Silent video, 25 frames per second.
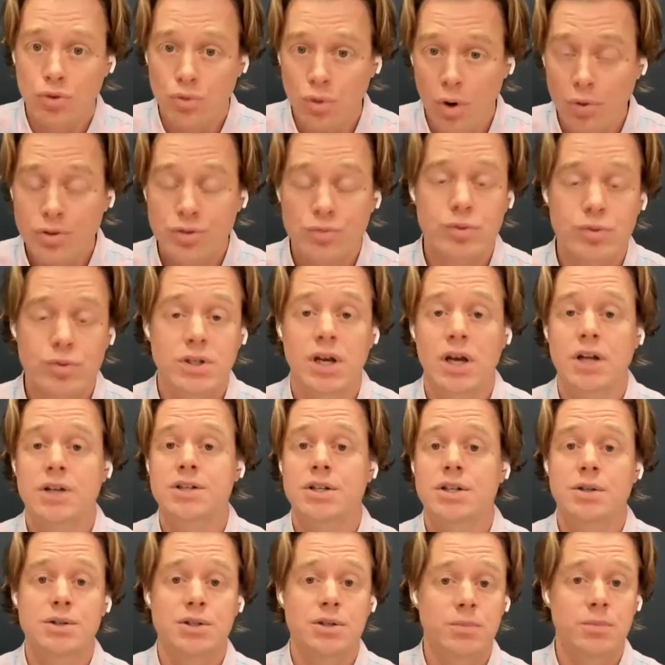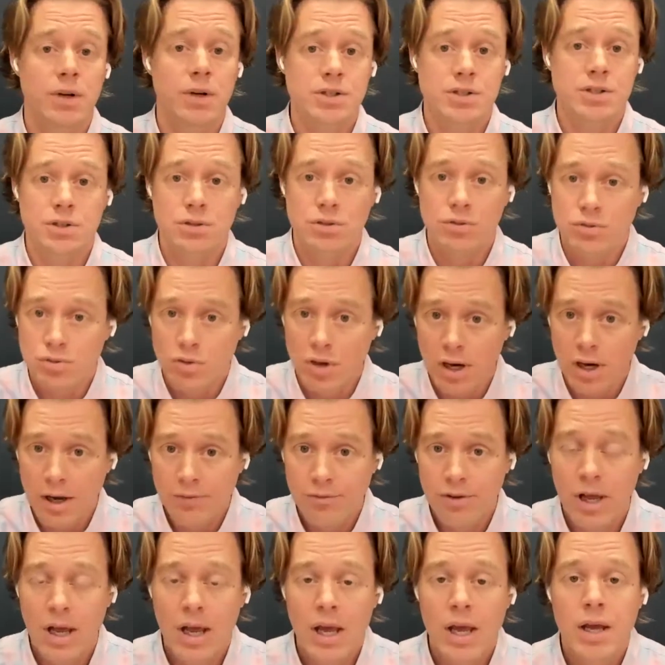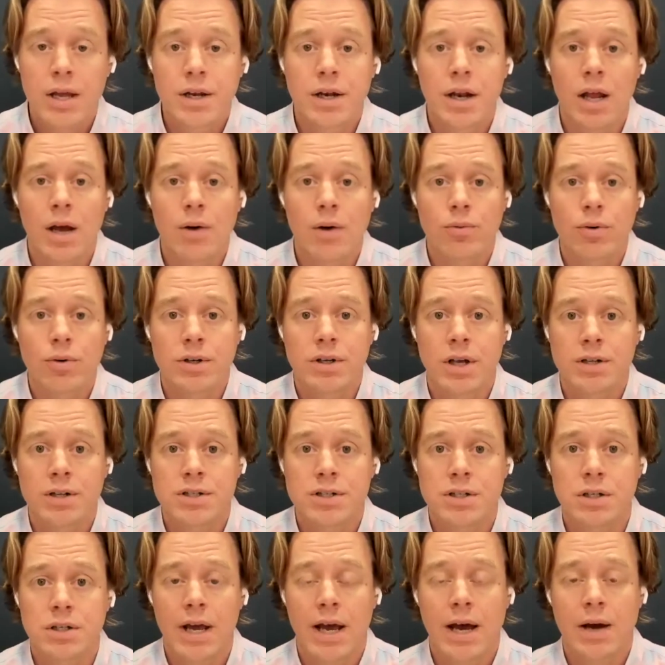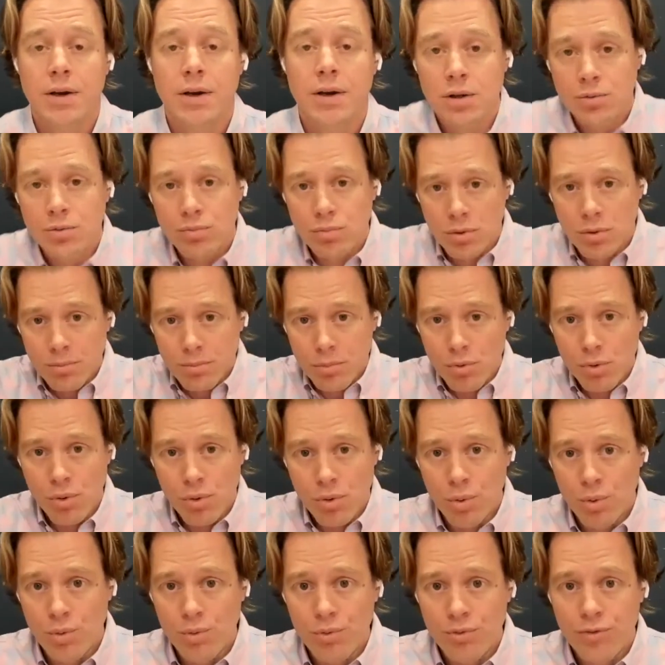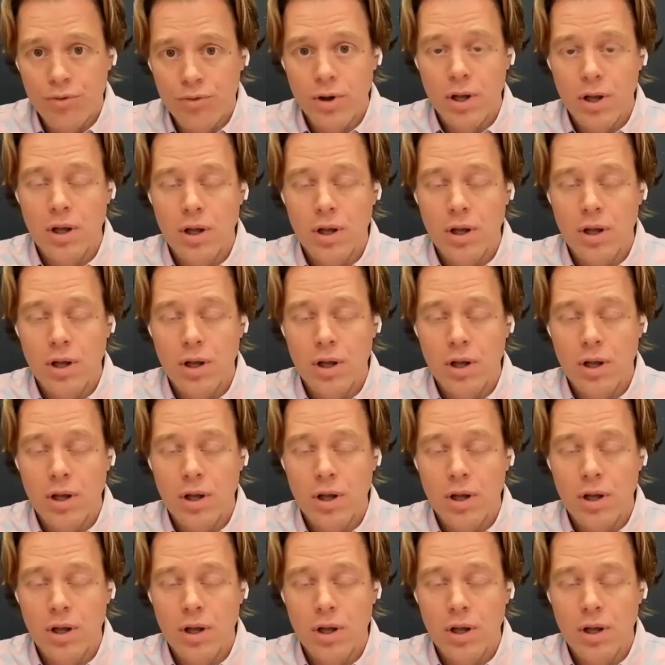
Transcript: gross retention as you mentioned drive net retention how do you remove